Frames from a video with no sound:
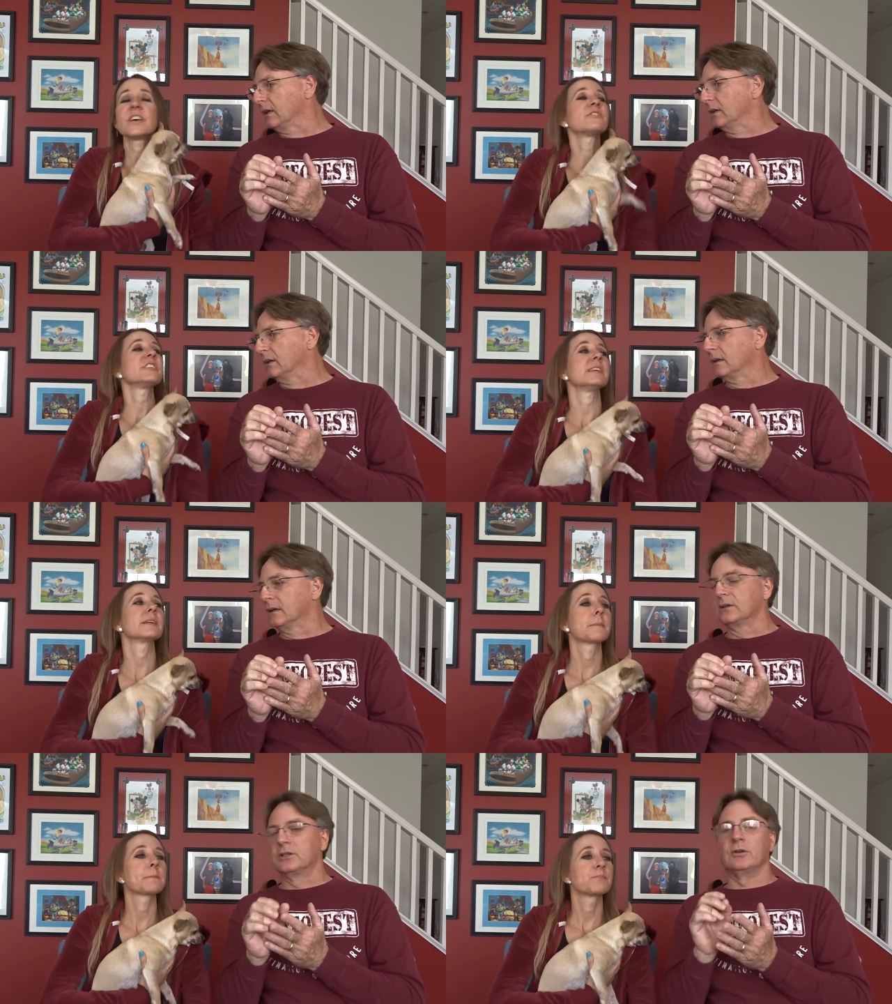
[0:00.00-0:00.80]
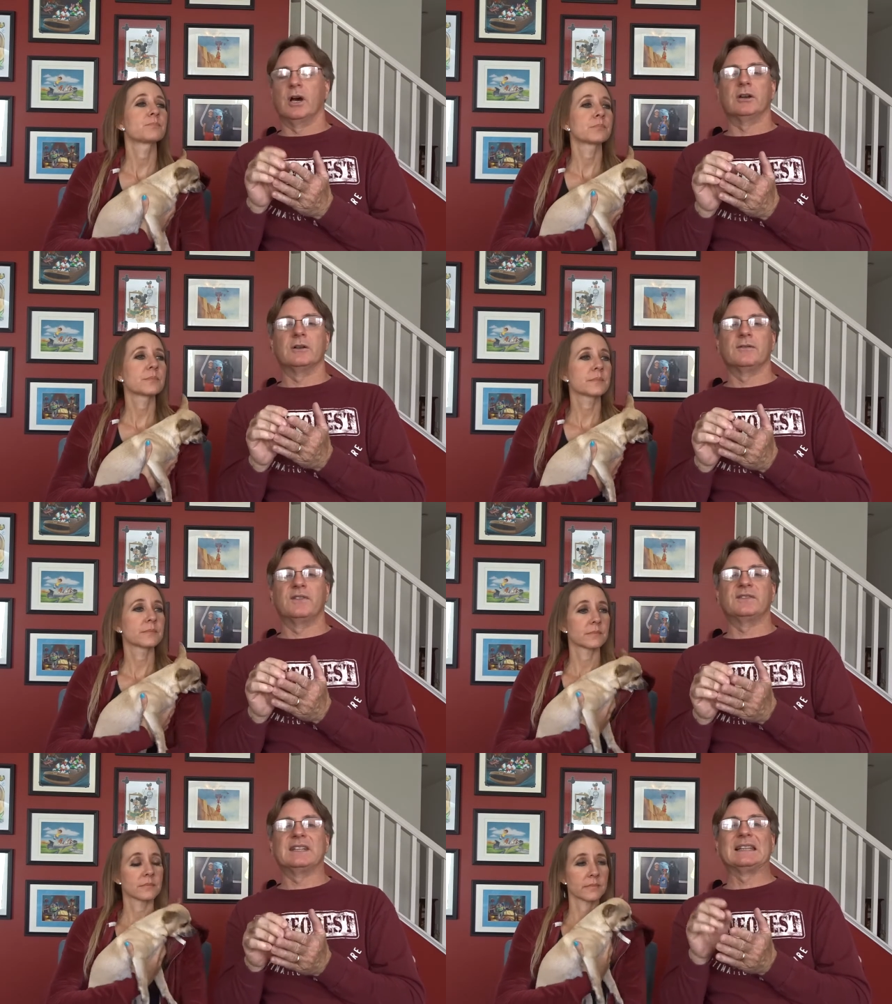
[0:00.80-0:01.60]
Speaker 1: 50.
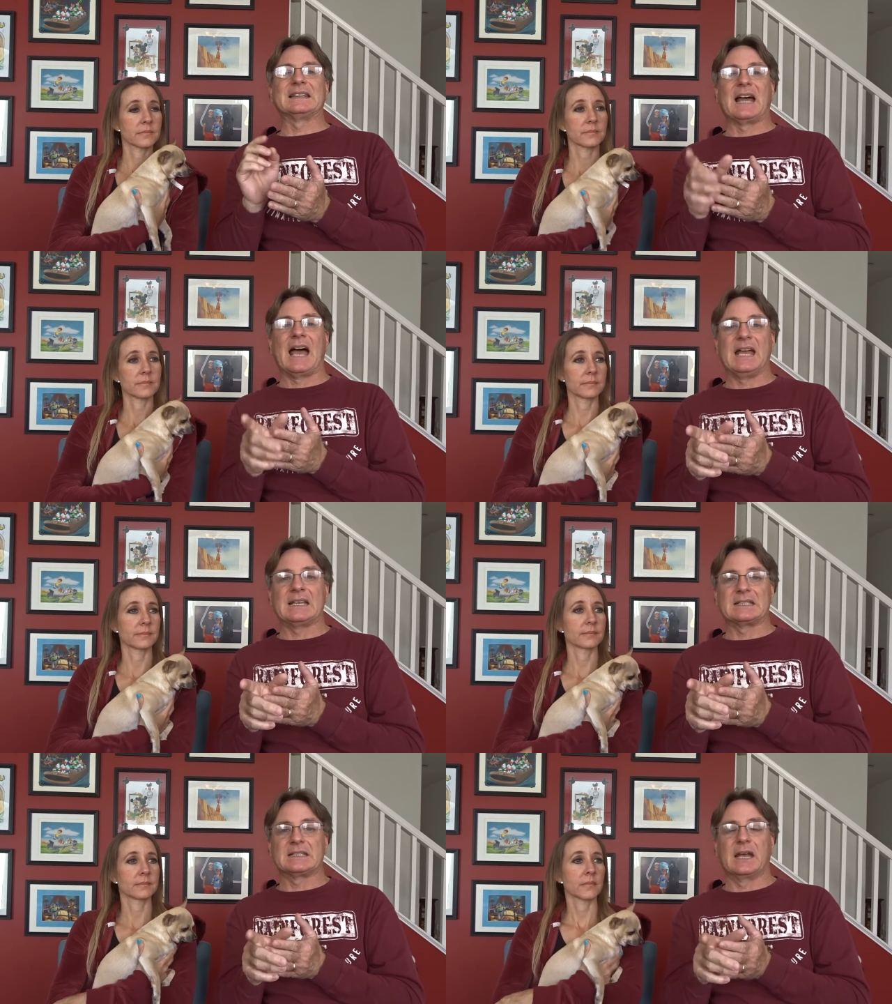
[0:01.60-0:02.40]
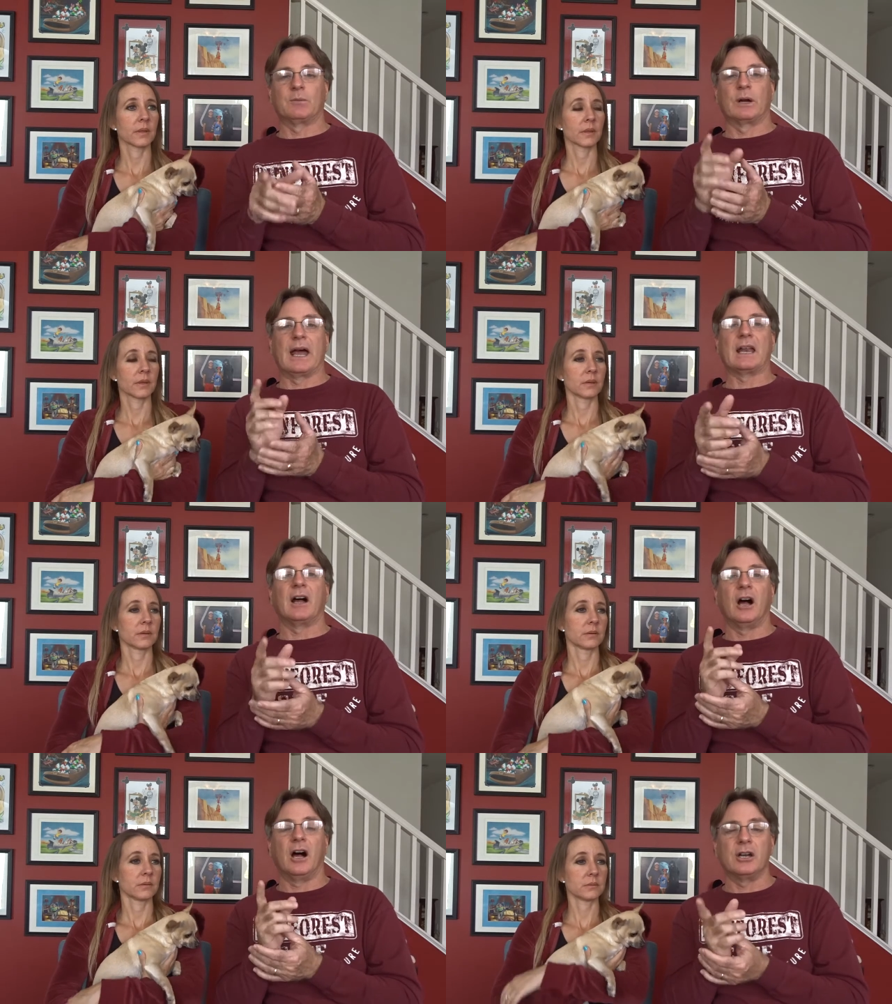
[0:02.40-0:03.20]
250 likes and we're at
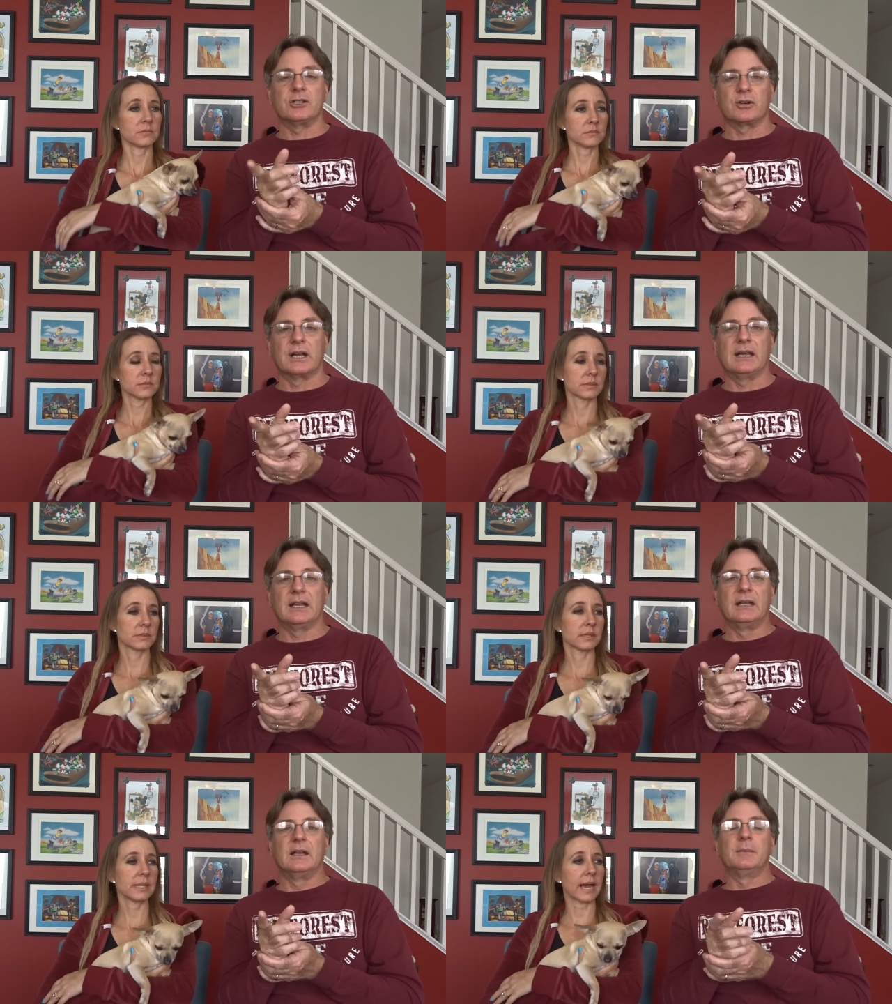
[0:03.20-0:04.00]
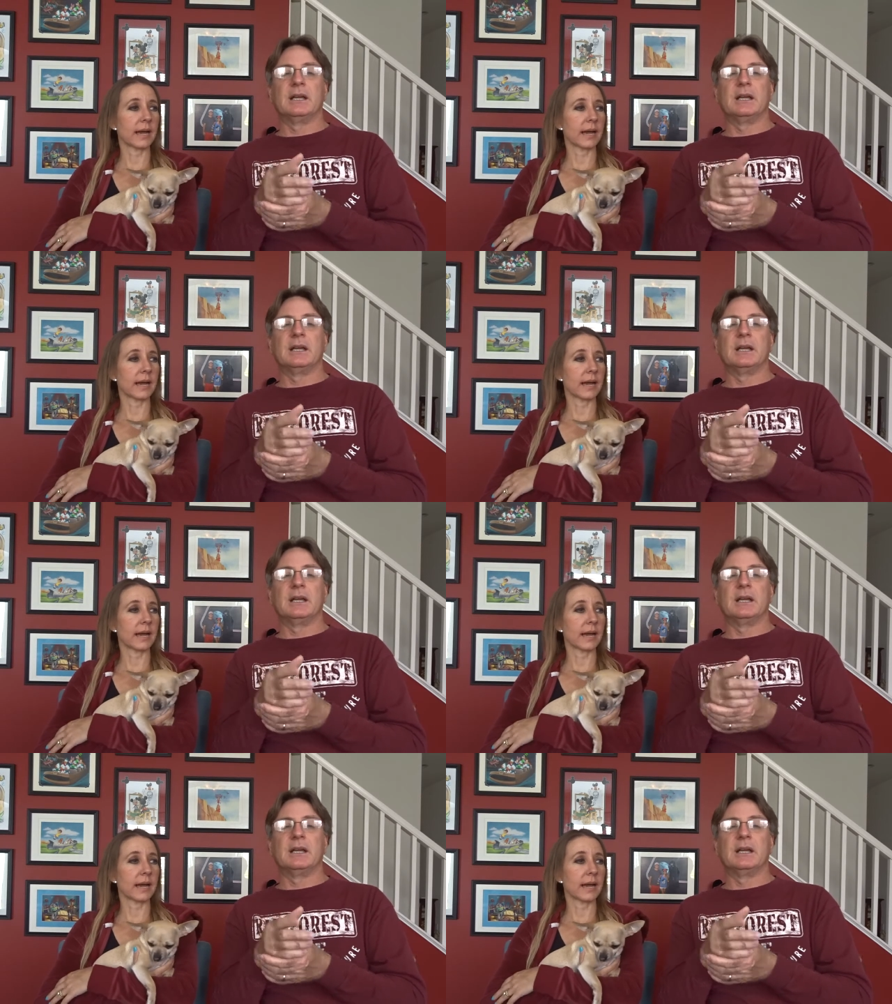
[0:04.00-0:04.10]
100 yeah.